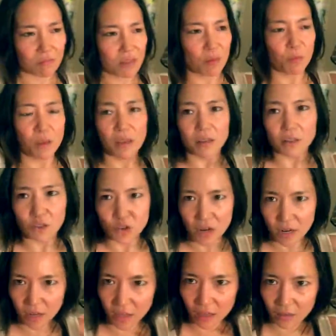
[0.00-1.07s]
compete to
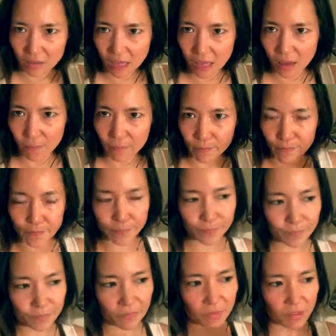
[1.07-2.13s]
try to keep
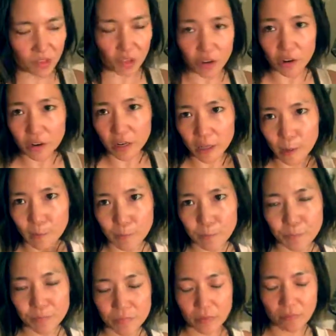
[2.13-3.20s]
security.
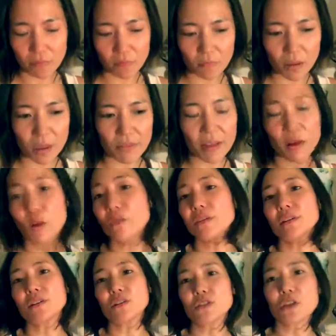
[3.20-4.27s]
And that whole
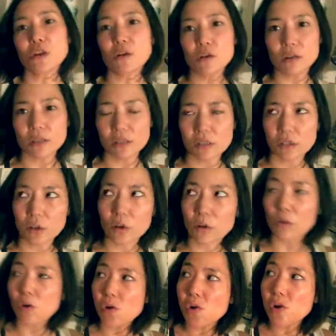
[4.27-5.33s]
thing's a joke.
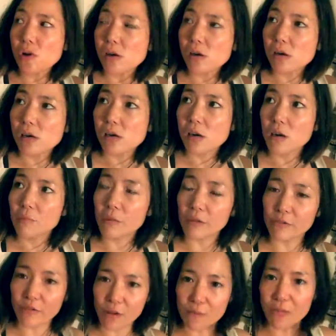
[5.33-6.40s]
So,
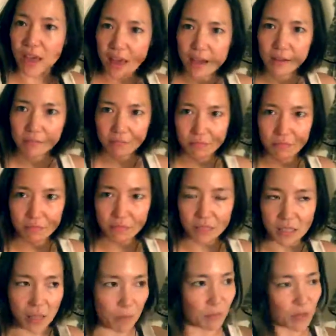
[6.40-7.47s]
but from that
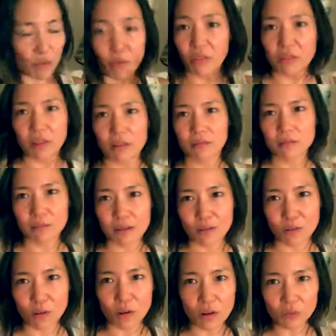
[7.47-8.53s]
stems everything. Our
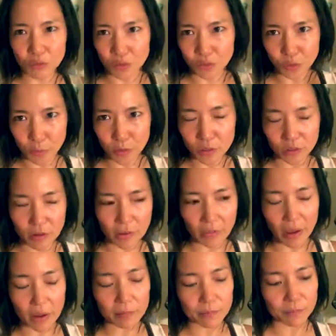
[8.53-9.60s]
whole culture is built around
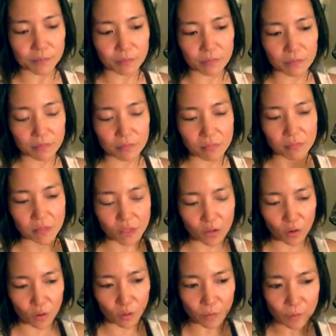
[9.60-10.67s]
that. And
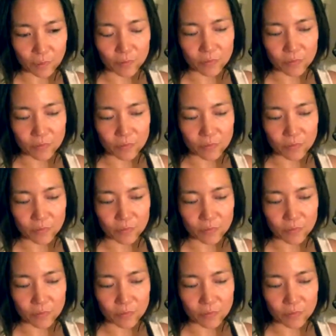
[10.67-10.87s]
so,